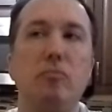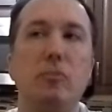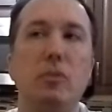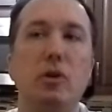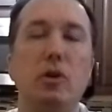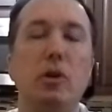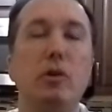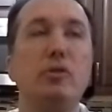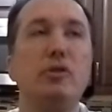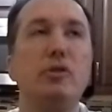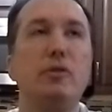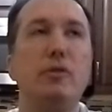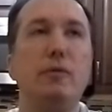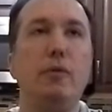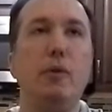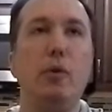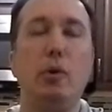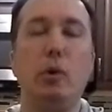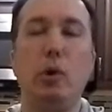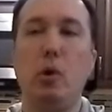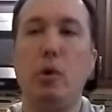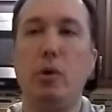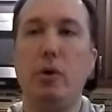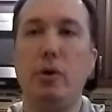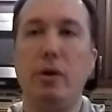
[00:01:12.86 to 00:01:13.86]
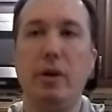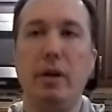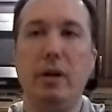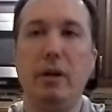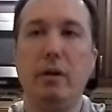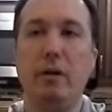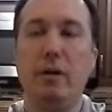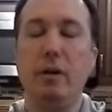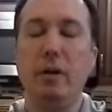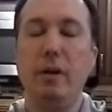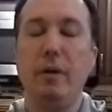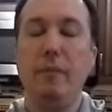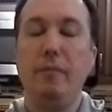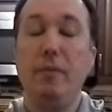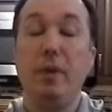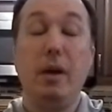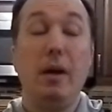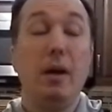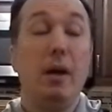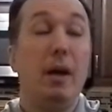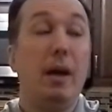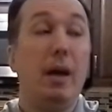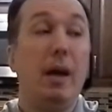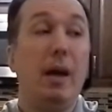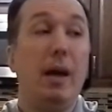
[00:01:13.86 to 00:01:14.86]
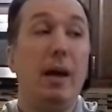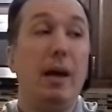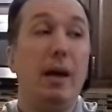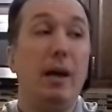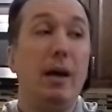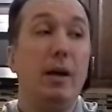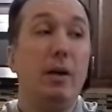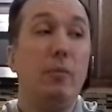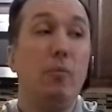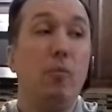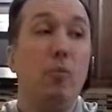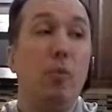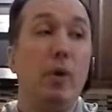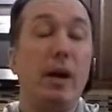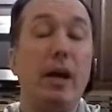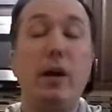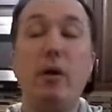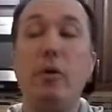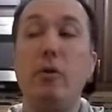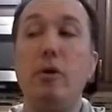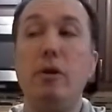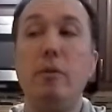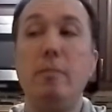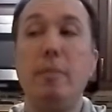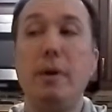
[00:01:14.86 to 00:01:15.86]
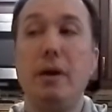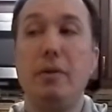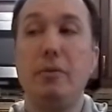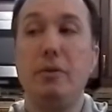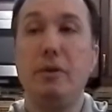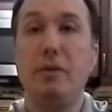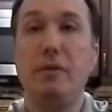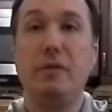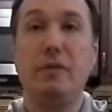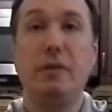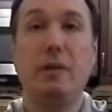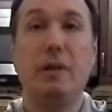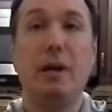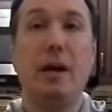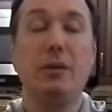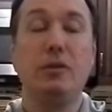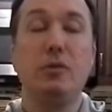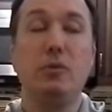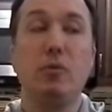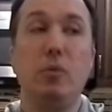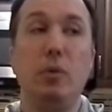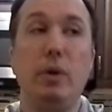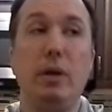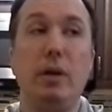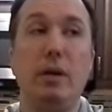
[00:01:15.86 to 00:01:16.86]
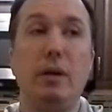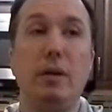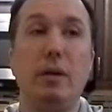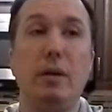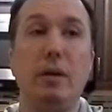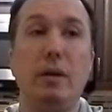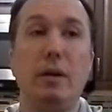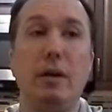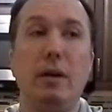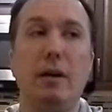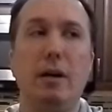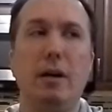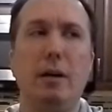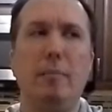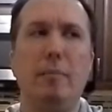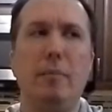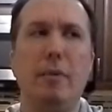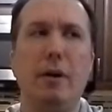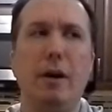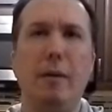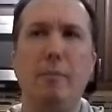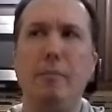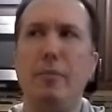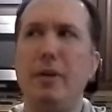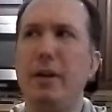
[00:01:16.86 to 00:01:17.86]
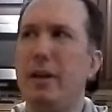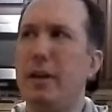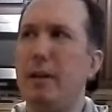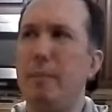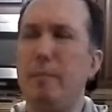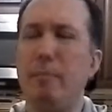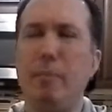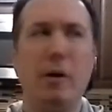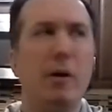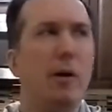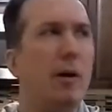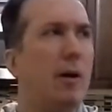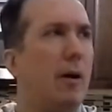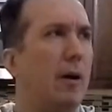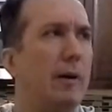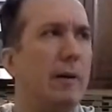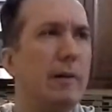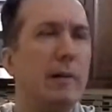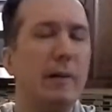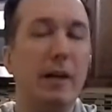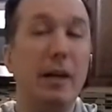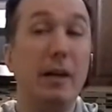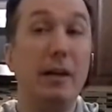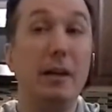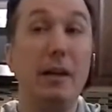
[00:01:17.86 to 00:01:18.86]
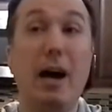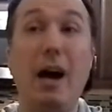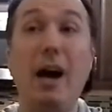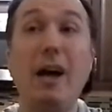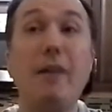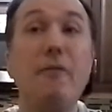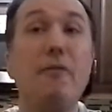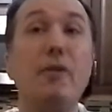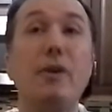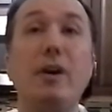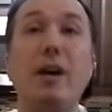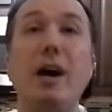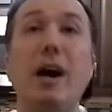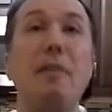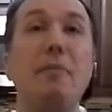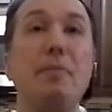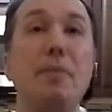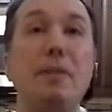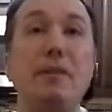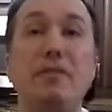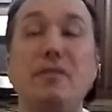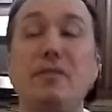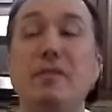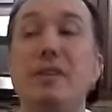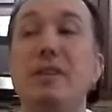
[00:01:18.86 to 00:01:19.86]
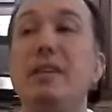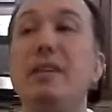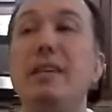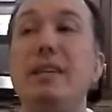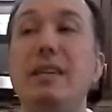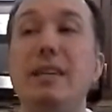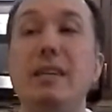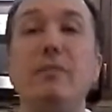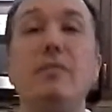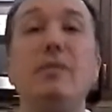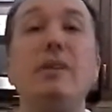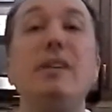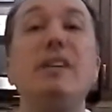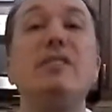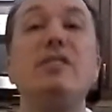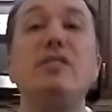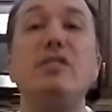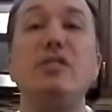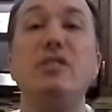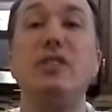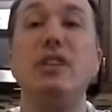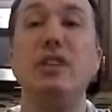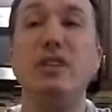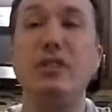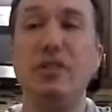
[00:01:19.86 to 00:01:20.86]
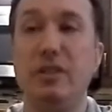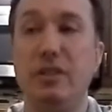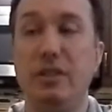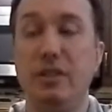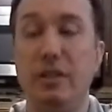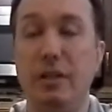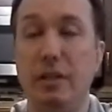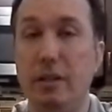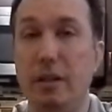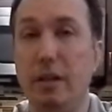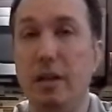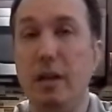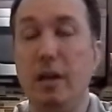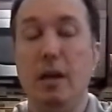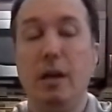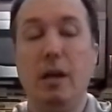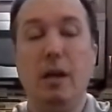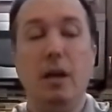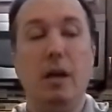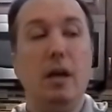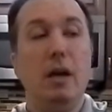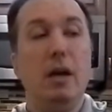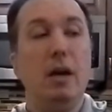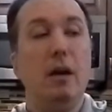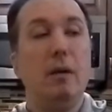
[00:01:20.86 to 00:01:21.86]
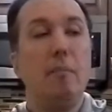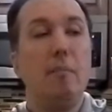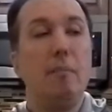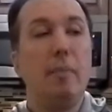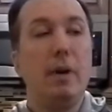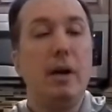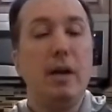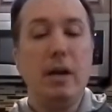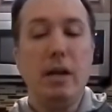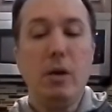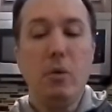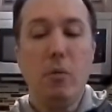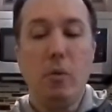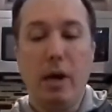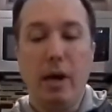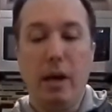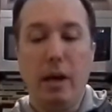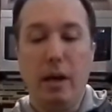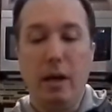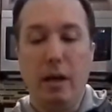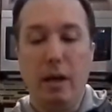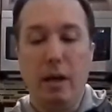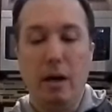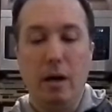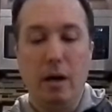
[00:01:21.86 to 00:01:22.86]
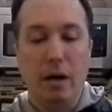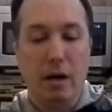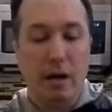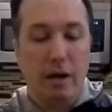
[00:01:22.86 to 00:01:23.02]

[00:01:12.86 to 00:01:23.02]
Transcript: close to Fort Lauderdale. And when I heard about this last week, I'm thinking, Parkland? I forgot the city even existed. But anyway,